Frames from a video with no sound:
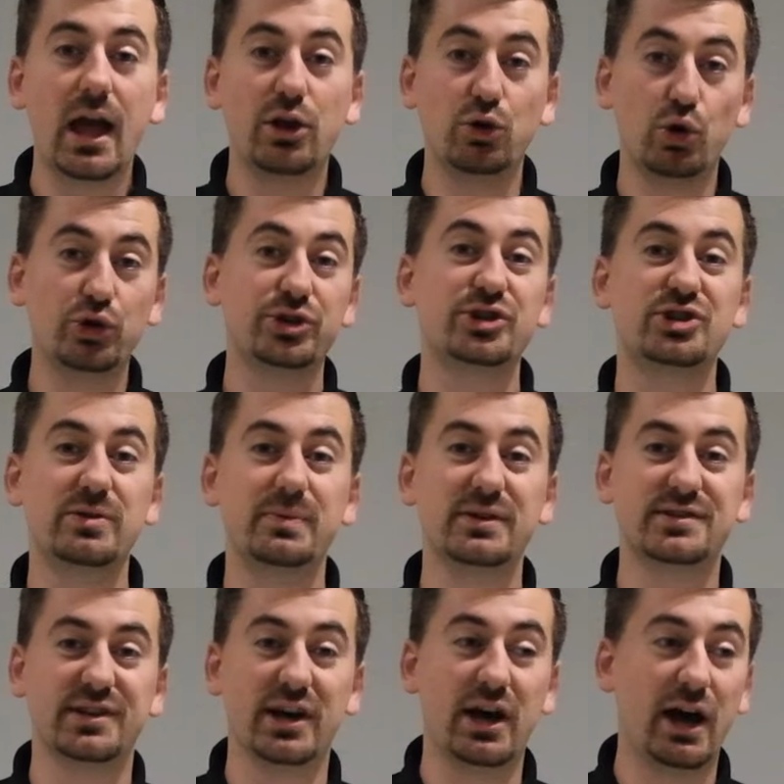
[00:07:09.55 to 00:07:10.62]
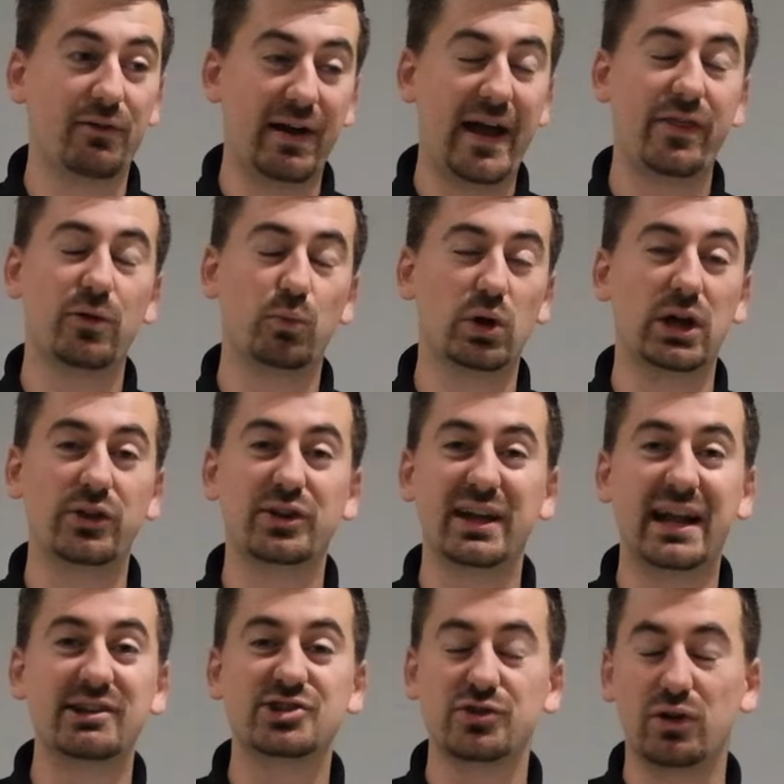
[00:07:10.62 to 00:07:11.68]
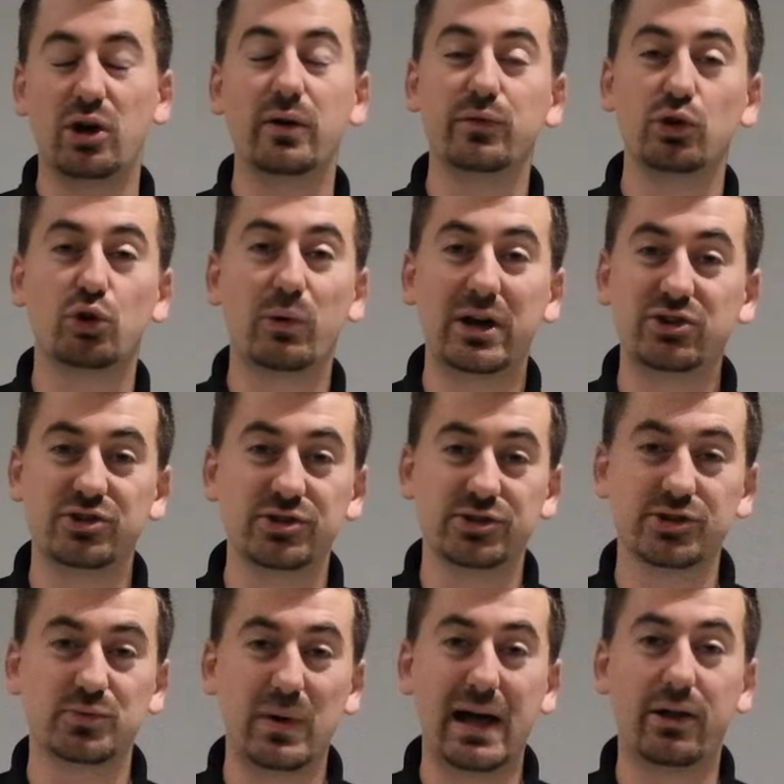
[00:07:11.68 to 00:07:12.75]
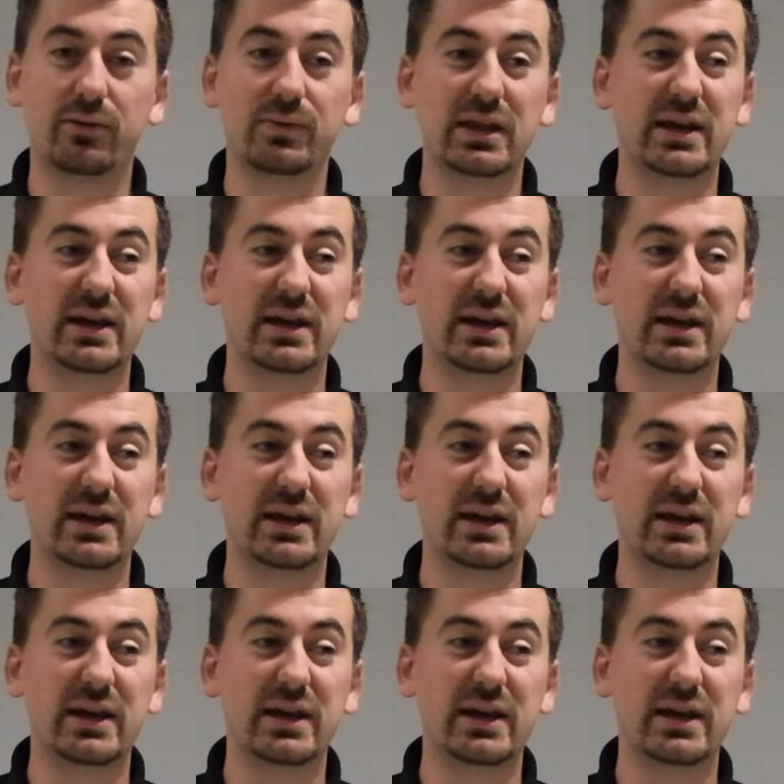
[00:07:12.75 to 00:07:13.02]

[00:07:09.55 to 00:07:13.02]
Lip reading: Your distributor around the world can answer a lot of your questions as well.